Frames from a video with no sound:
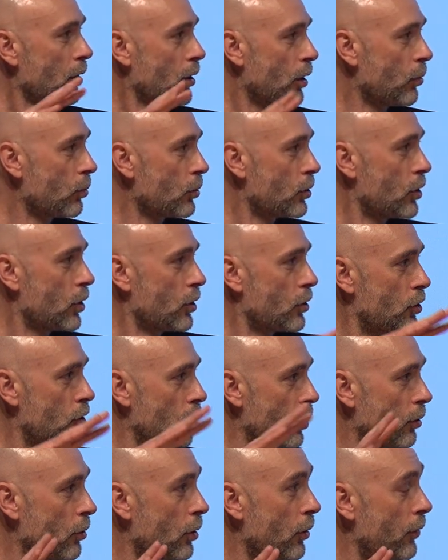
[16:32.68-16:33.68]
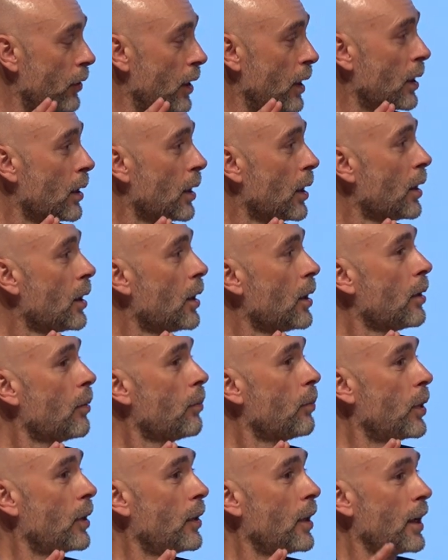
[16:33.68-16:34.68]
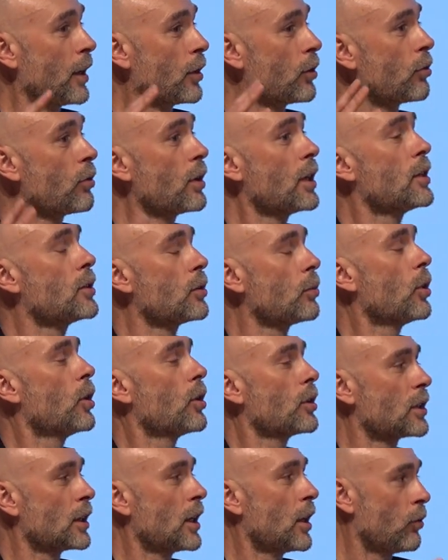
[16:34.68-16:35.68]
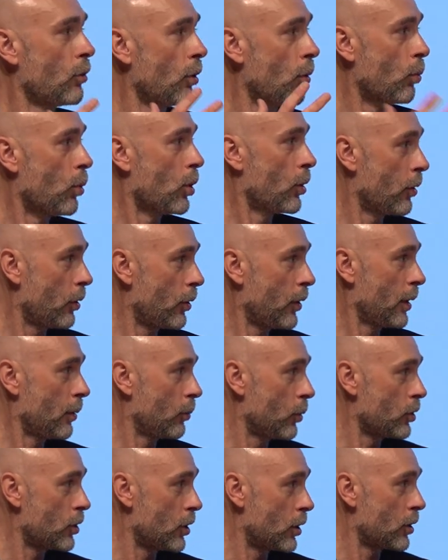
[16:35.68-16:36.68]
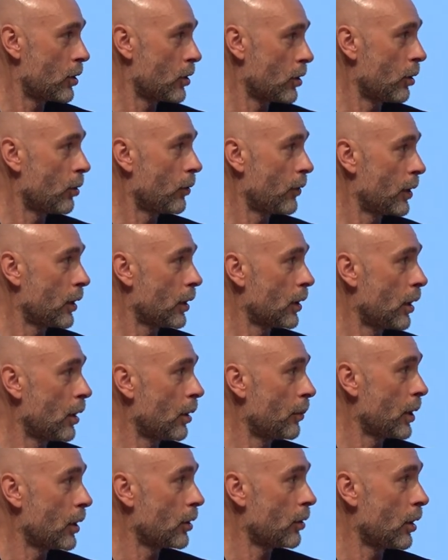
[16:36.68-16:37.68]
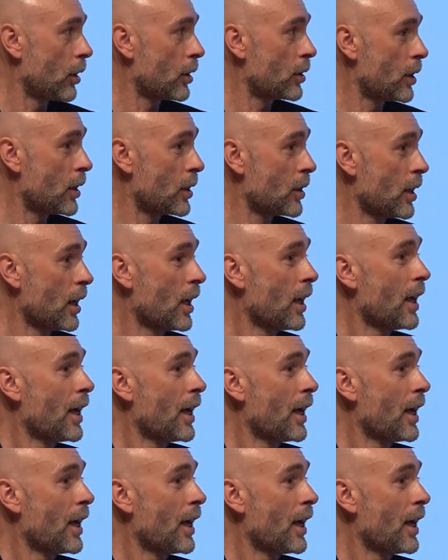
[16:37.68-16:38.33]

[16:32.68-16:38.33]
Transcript: cultures, geography. But they agree to work together on one thing, which is solving the climate crisis.